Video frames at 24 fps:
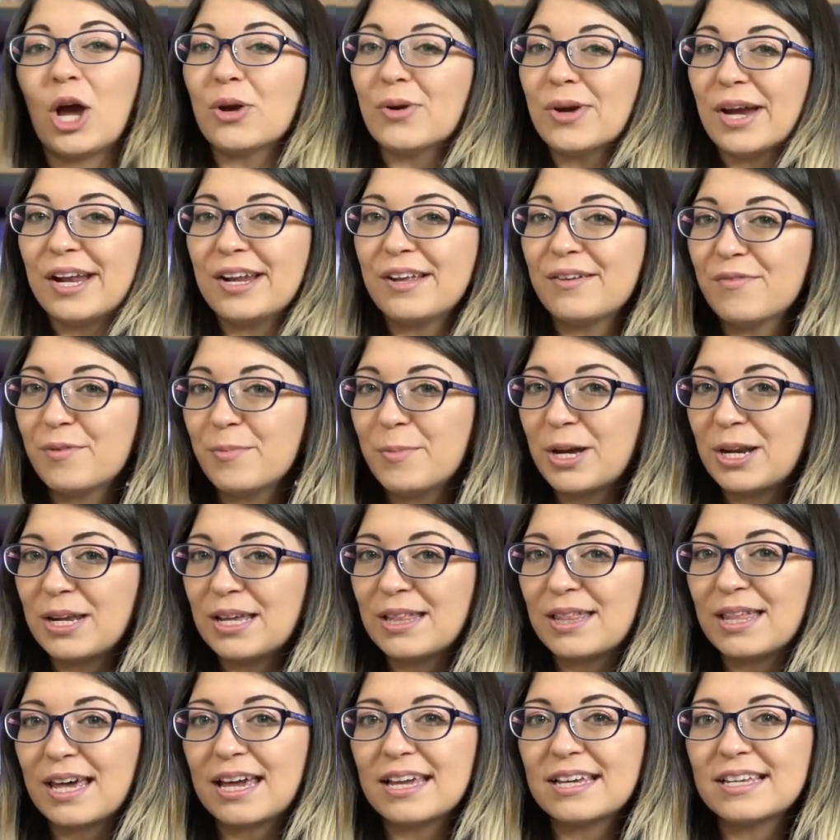All right,
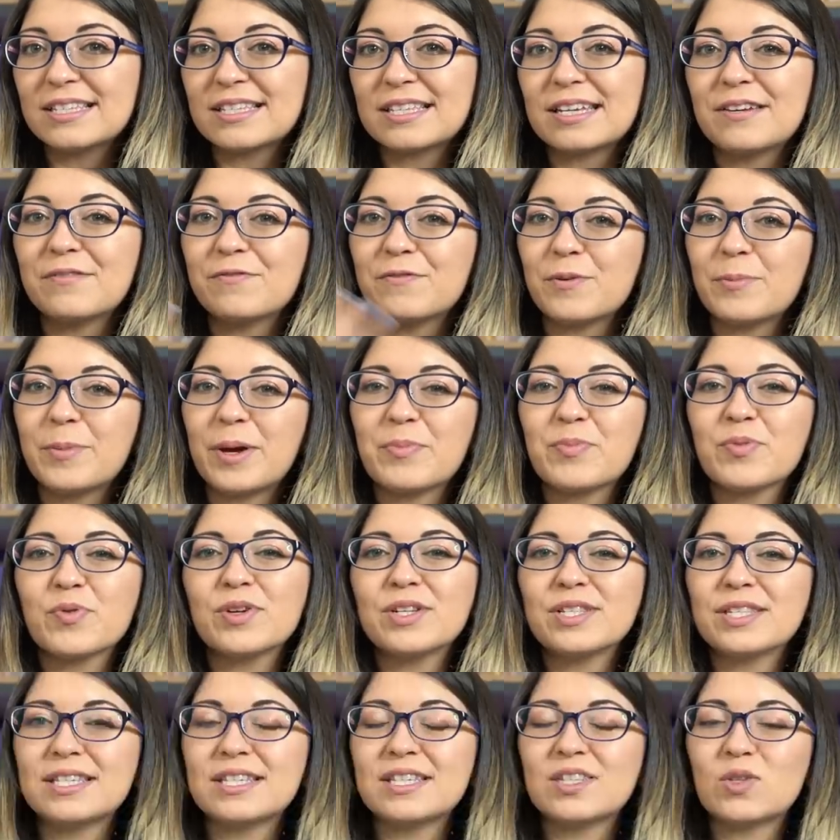everybody, that is it for my
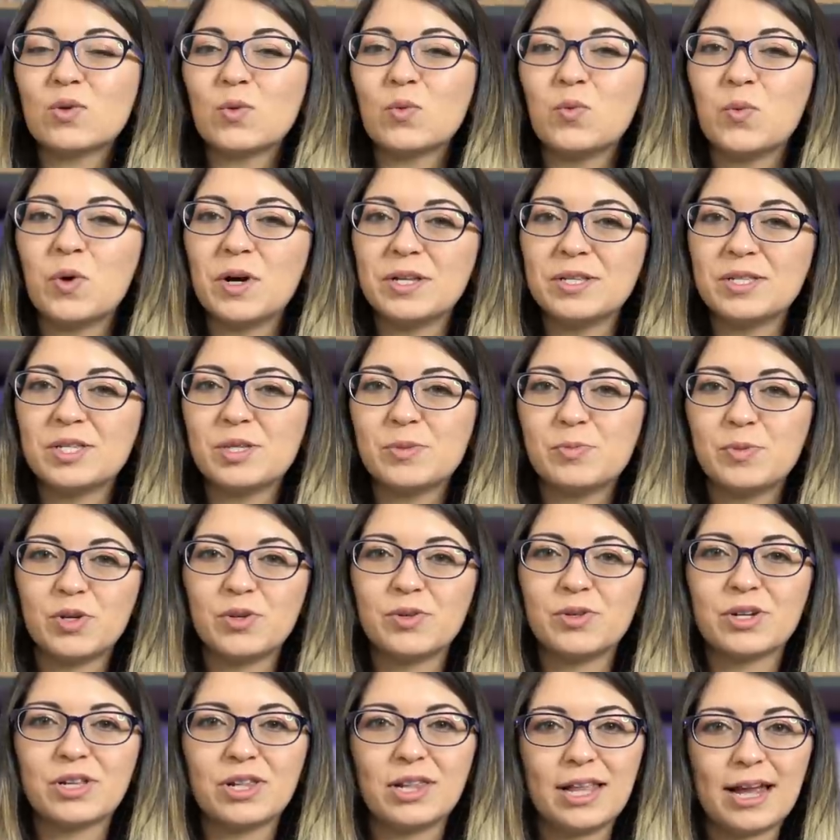Princess One
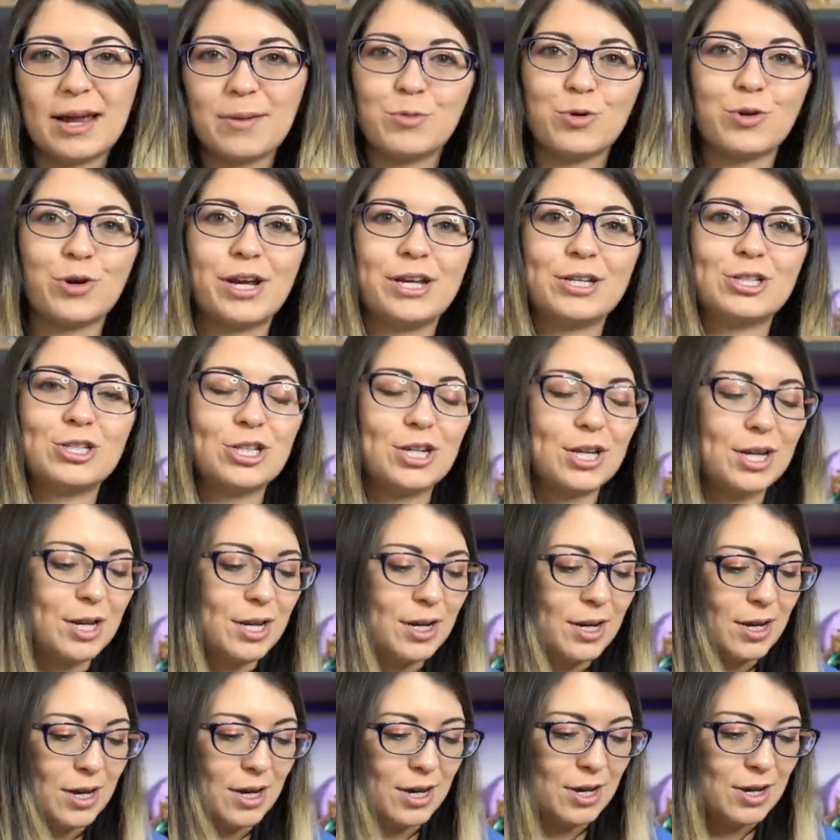Spoon
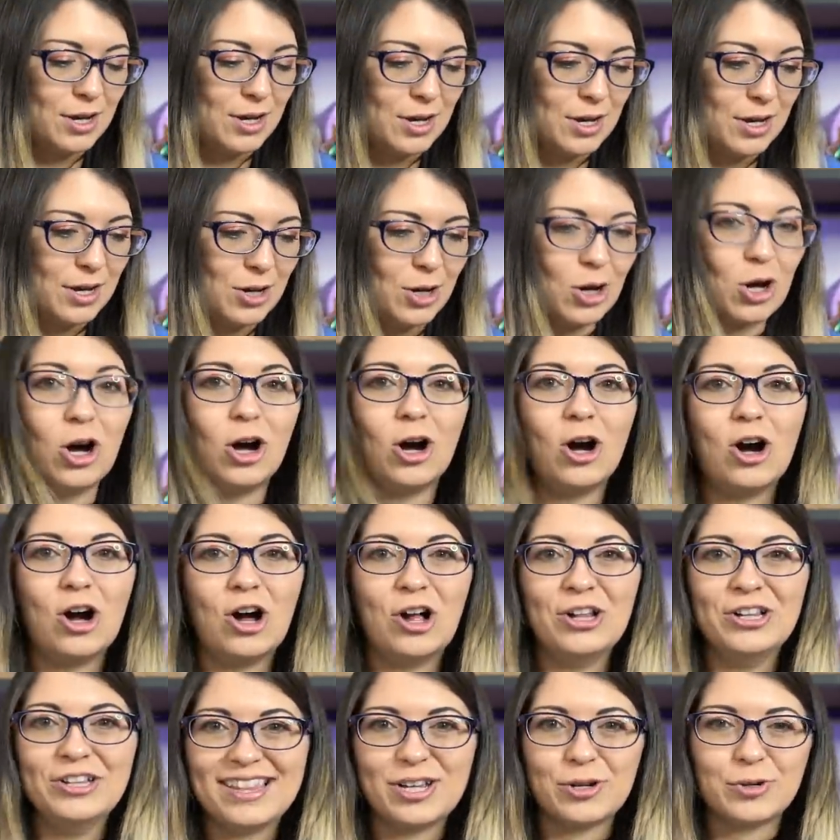collaboration uh,
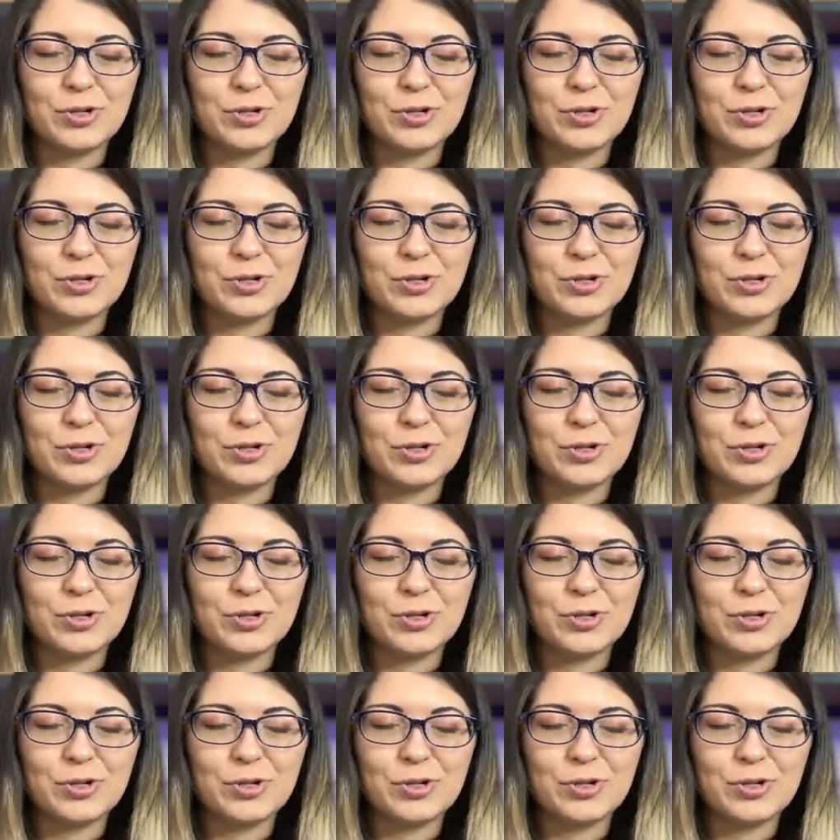haul.